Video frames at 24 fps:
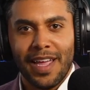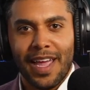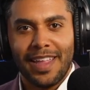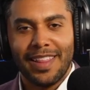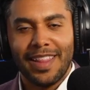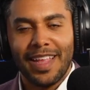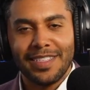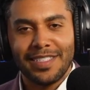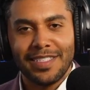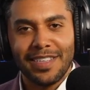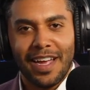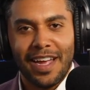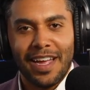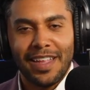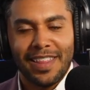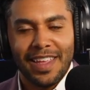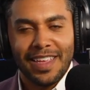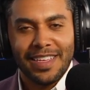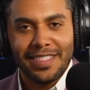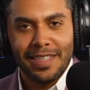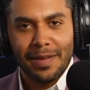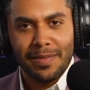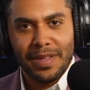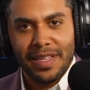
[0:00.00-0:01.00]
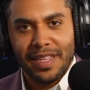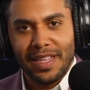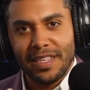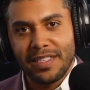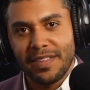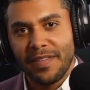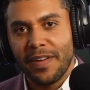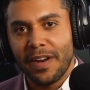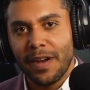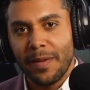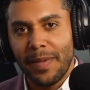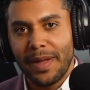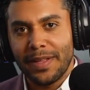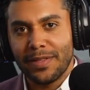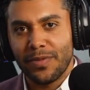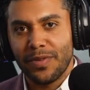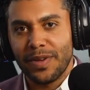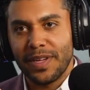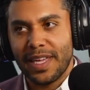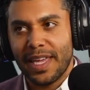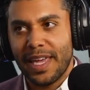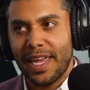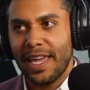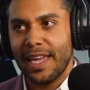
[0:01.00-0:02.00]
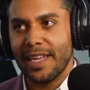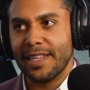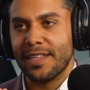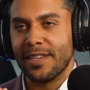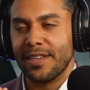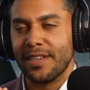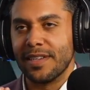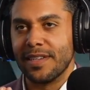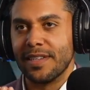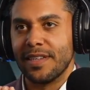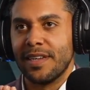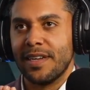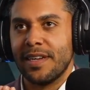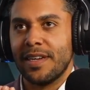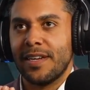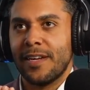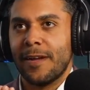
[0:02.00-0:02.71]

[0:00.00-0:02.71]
And that's, I think, something that's fundamental and key to